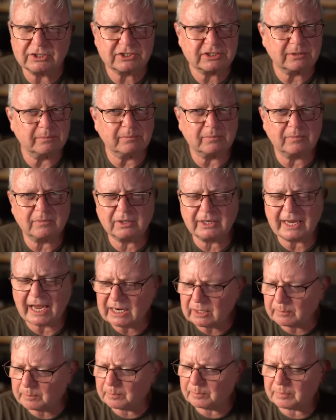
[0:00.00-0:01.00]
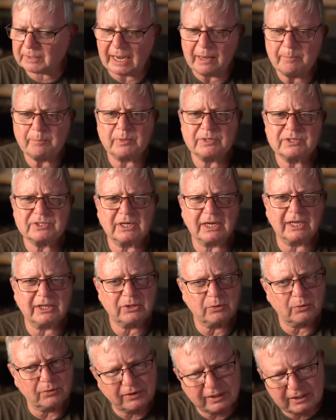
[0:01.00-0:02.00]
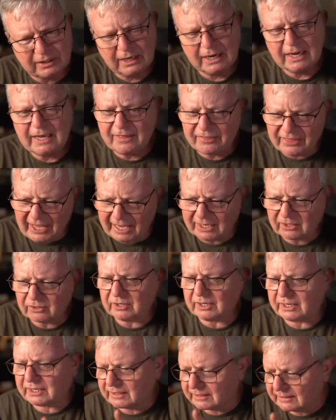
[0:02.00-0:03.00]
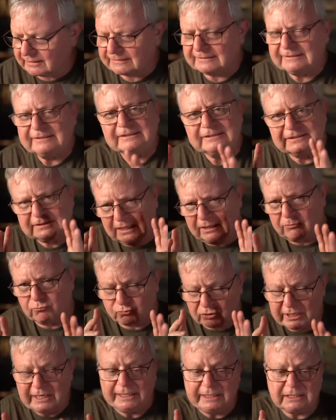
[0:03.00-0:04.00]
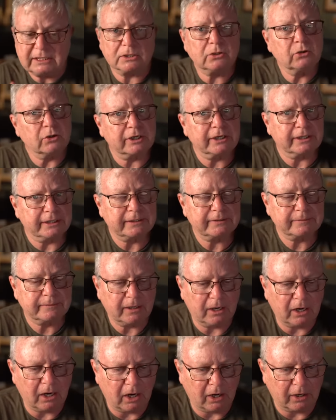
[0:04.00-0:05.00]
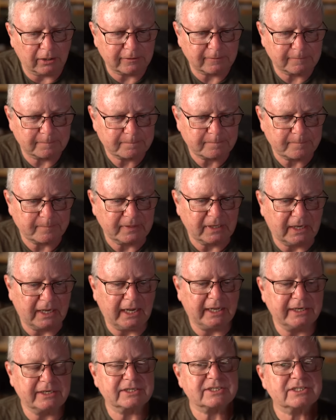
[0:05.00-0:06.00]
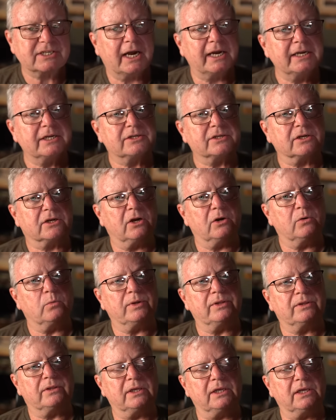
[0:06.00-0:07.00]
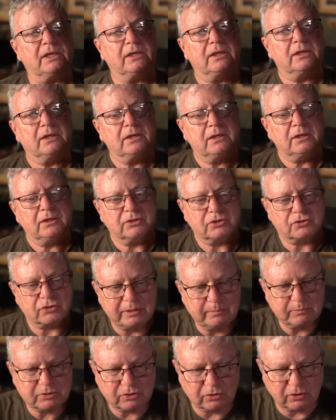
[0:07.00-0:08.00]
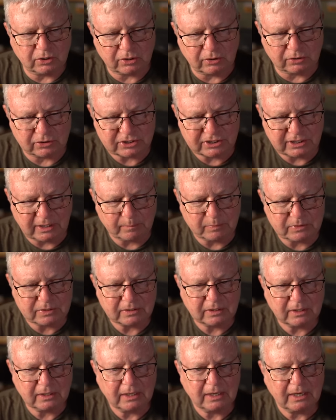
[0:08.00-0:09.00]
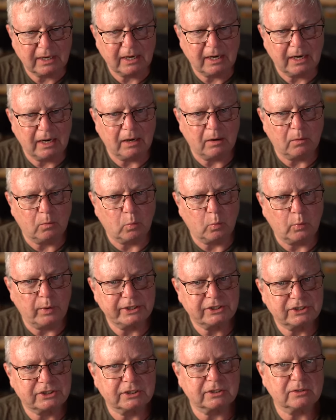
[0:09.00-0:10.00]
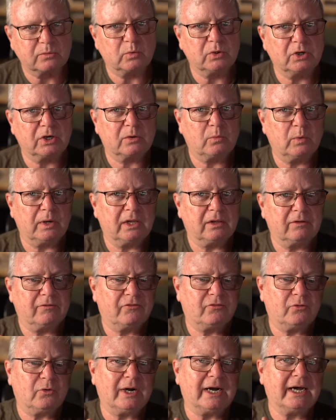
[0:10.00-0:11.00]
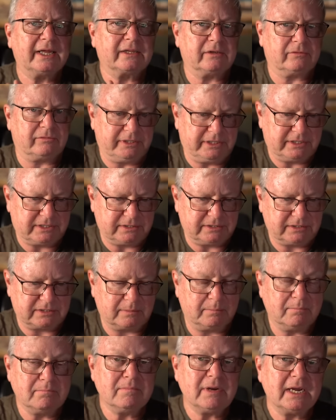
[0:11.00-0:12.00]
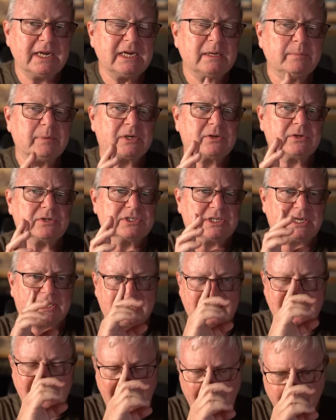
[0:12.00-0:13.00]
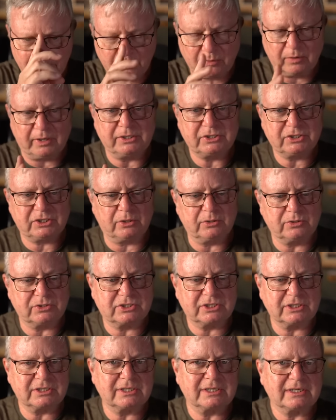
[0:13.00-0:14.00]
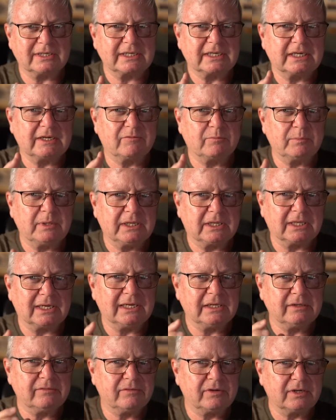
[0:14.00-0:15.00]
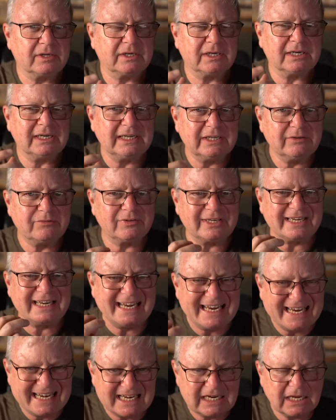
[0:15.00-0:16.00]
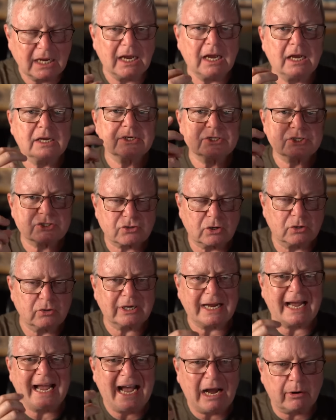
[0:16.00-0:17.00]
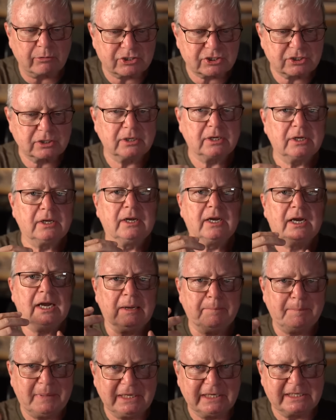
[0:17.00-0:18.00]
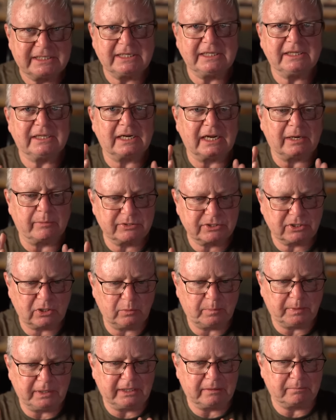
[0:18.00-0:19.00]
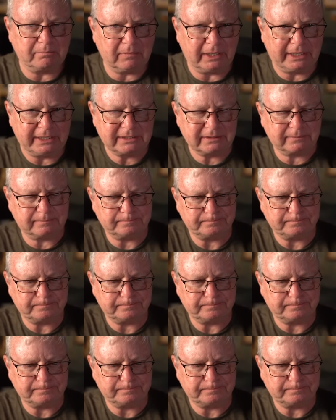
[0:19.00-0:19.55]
some campers and I thought that that on a, I really did look at it hard and decided to go with the Dream Tourer concept, which didn't work well for other reasons, mainly because the camper I chose didn't give me the living in, live in stroke out ability that I was hoping it might.